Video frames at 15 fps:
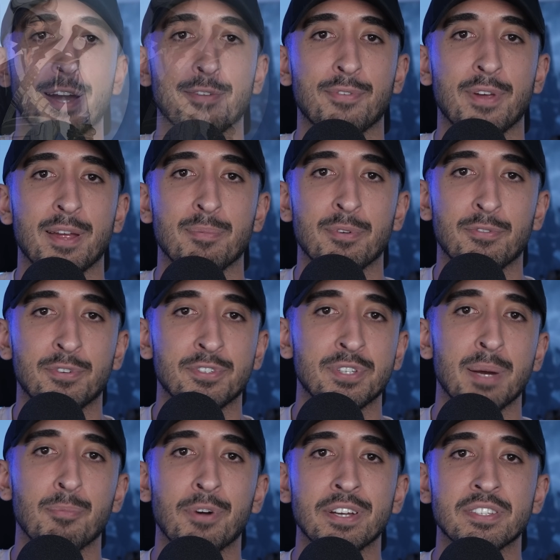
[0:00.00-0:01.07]
Alrighty, fam. For
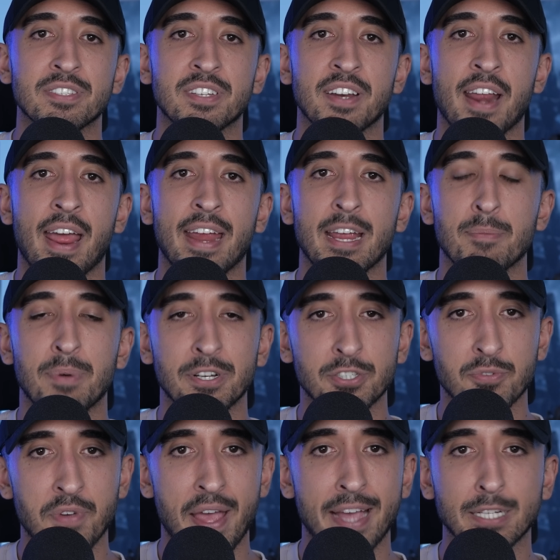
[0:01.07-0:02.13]
some reason today, a
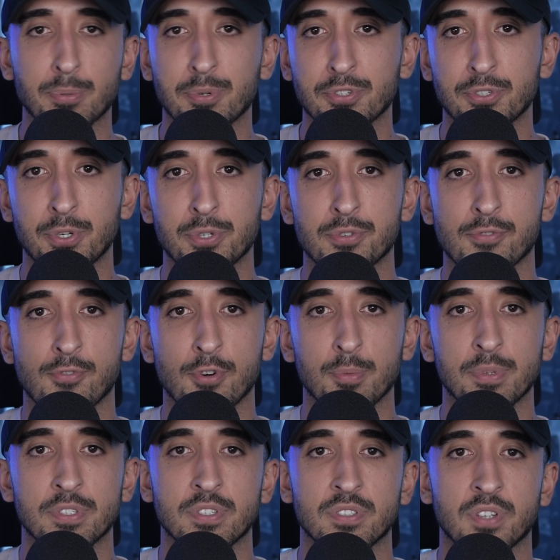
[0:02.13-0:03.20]
bunch of Xbox news and
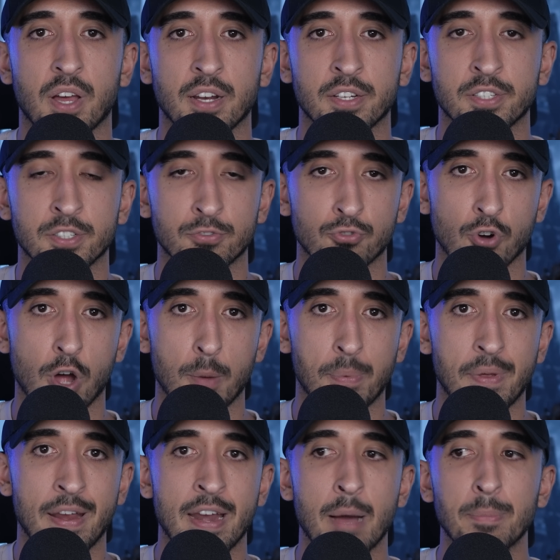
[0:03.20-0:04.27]
rumors decided to
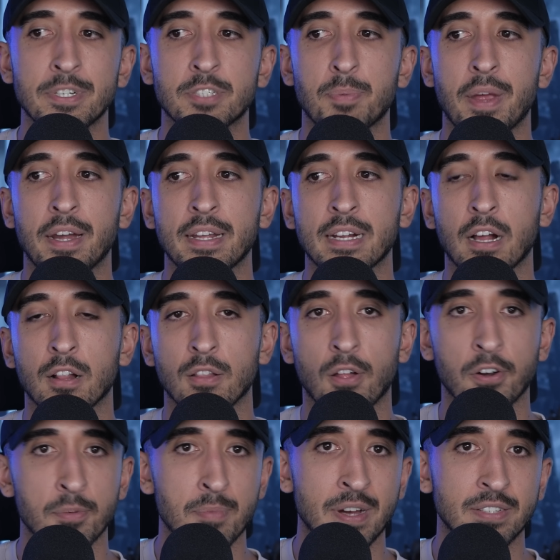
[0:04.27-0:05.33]
drop, and I've been spending a
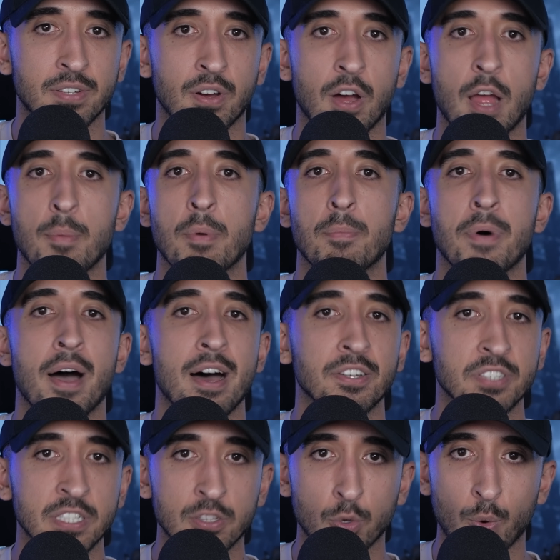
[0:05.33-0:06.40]
lot of my time
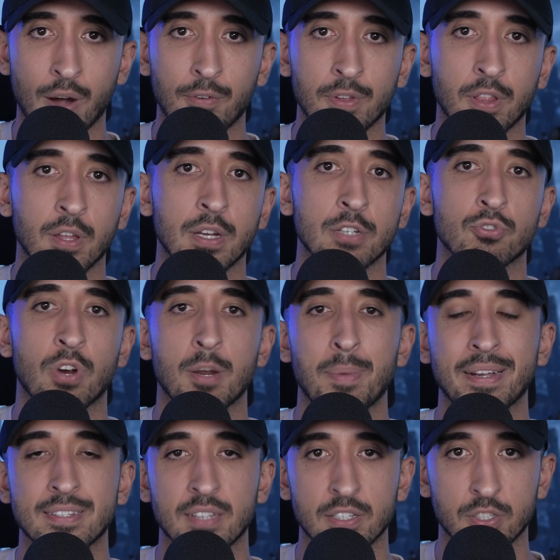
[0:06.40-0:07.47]
passing through everything, trying
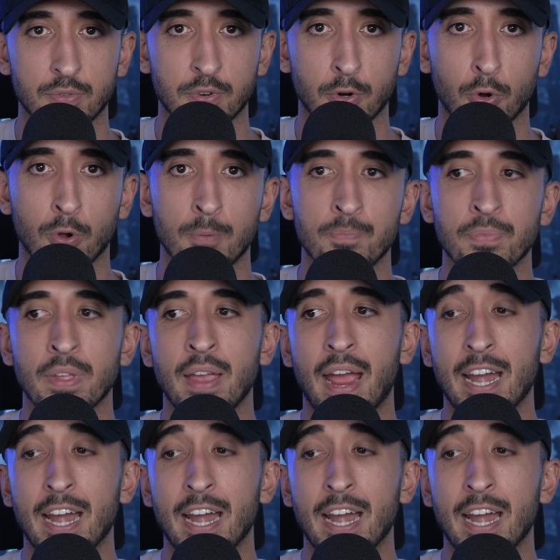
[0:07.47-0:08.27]
to make sense of it all,